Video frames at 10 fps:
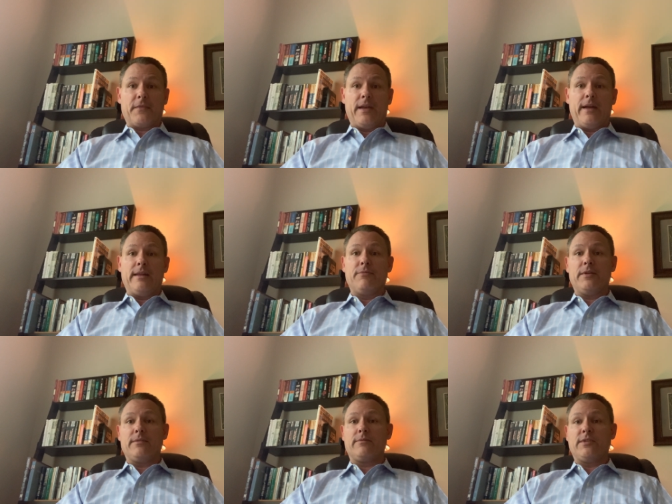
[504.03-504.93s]
And if
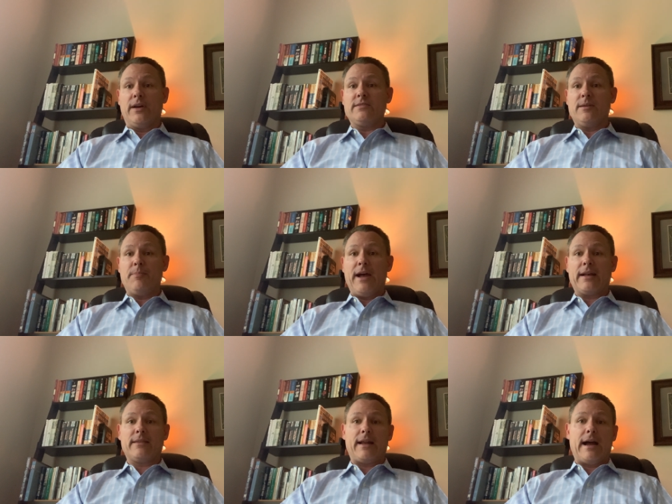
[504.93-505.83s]
it does
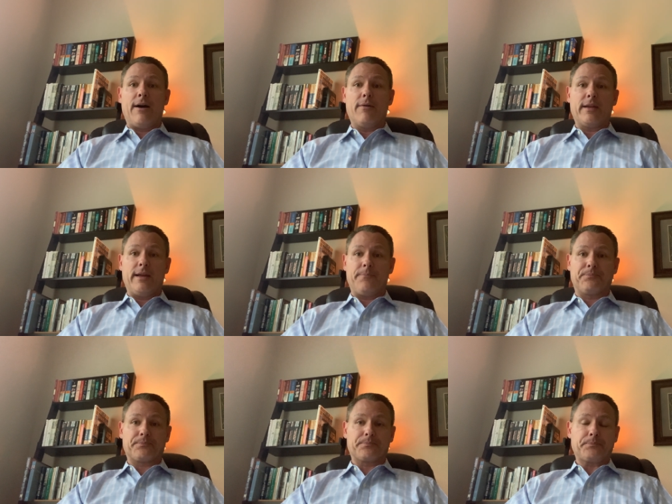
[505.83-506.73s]
impact it, how
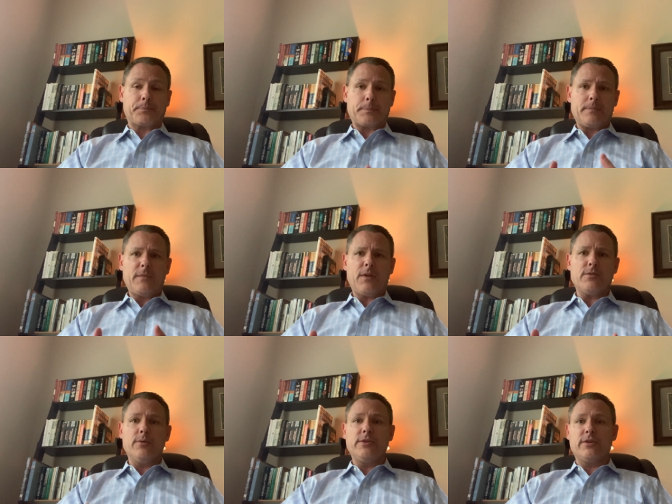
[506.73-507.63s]
can
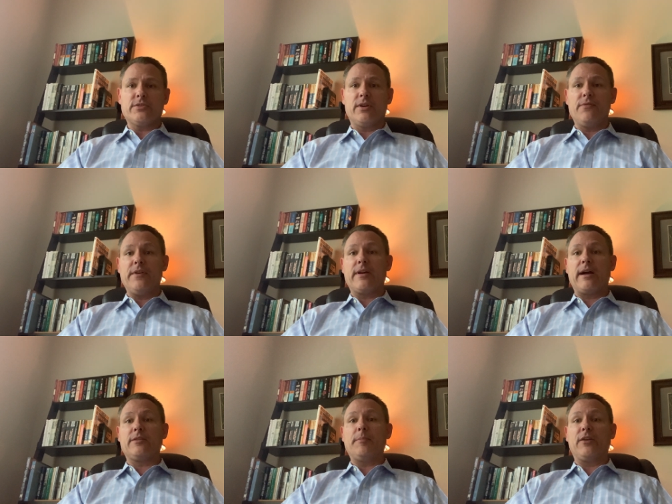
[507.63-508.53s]
you and your attorney figure
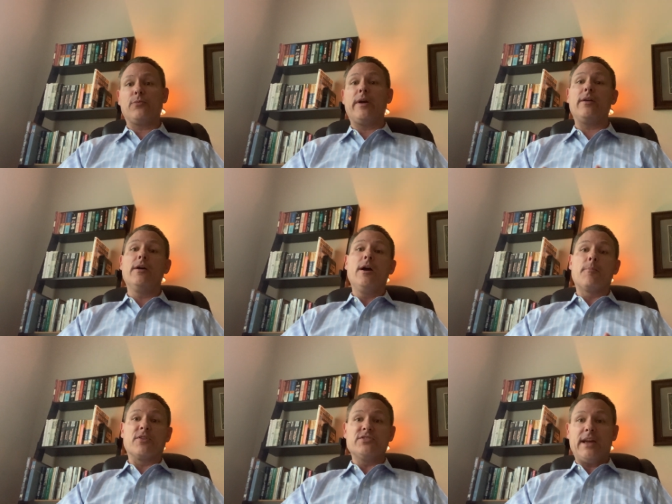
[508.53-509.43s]
out the best way to
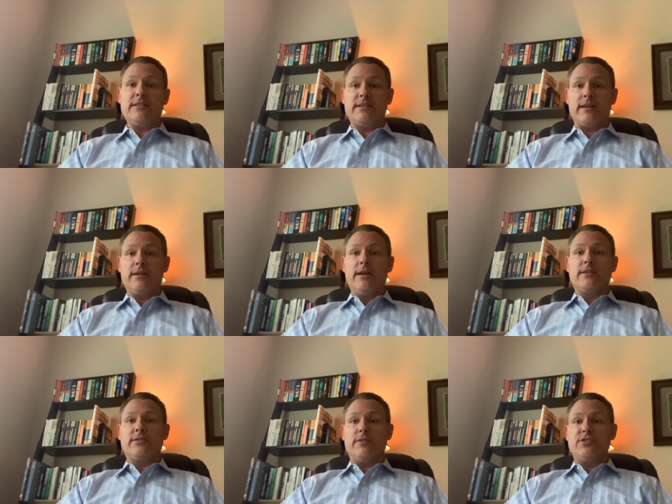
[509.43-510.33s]
present it
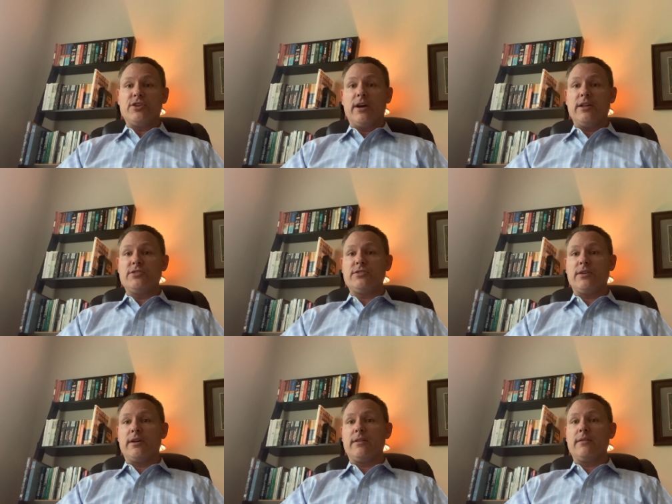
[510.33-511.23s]
to the judge
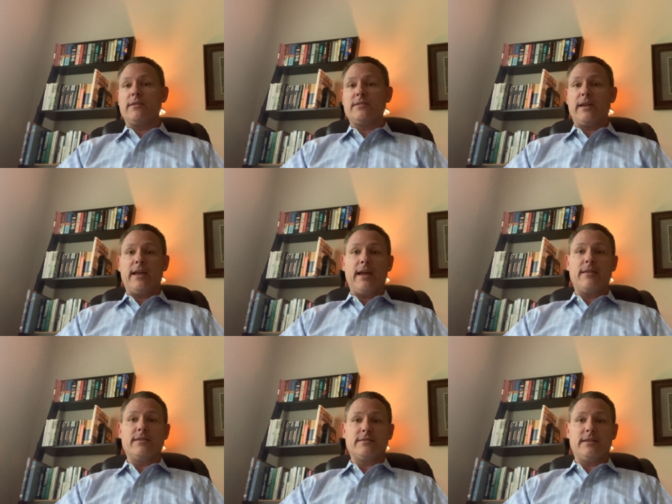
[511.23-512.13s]
to say, hey,
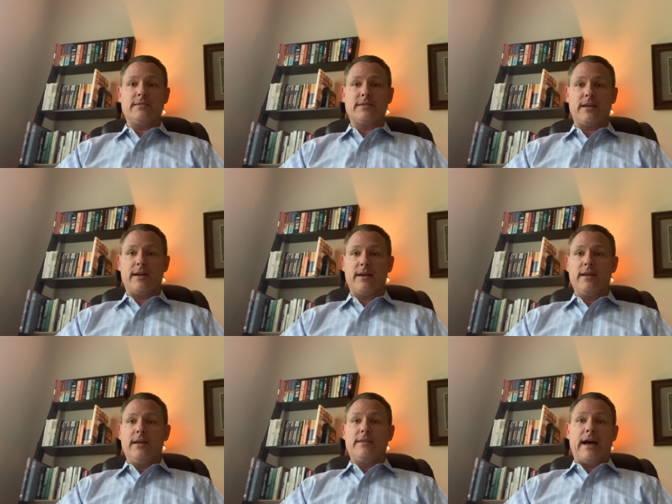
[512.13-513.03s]
this is uh,
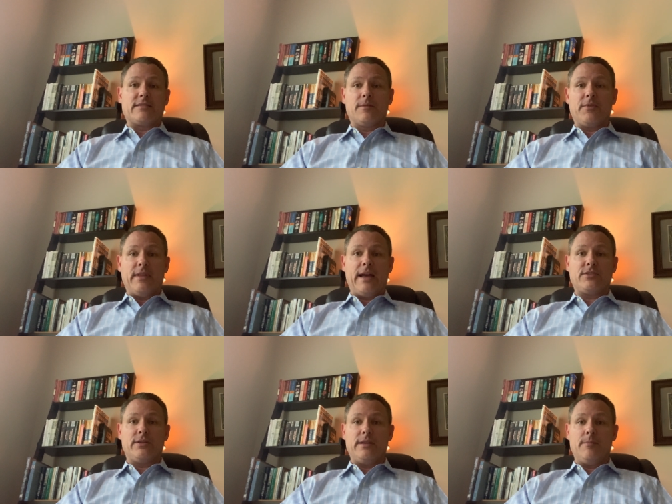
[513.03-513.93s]
not something that
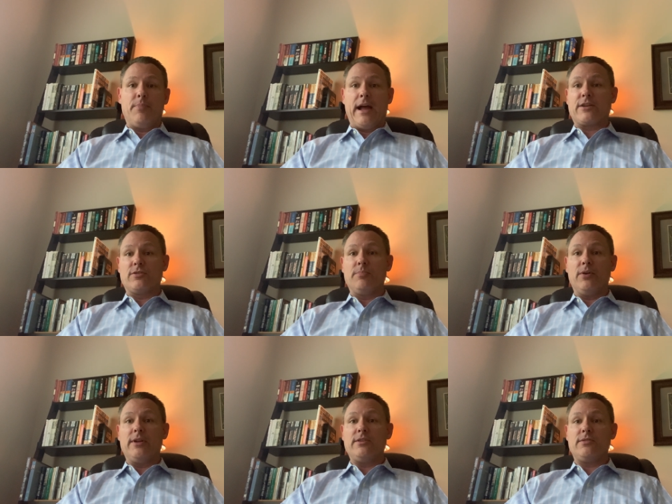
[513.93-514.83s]
should impact your
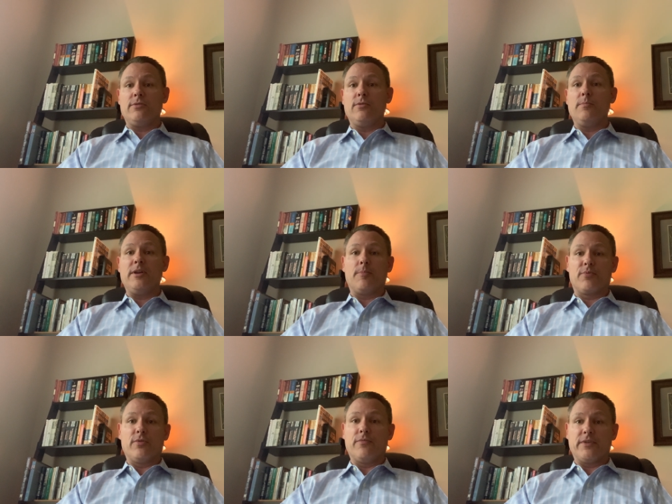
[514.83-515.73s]
ability to be
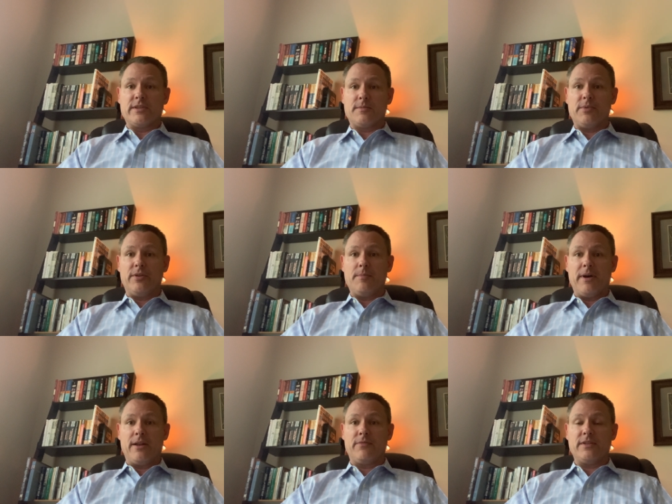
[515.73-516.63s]
approved for disability
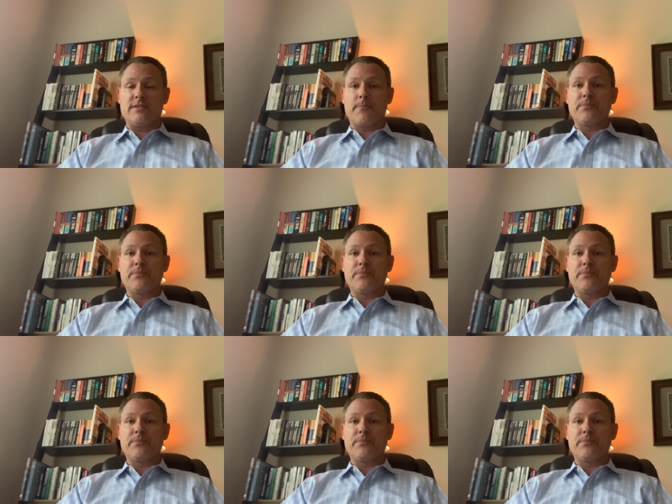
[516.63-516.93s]
benefits.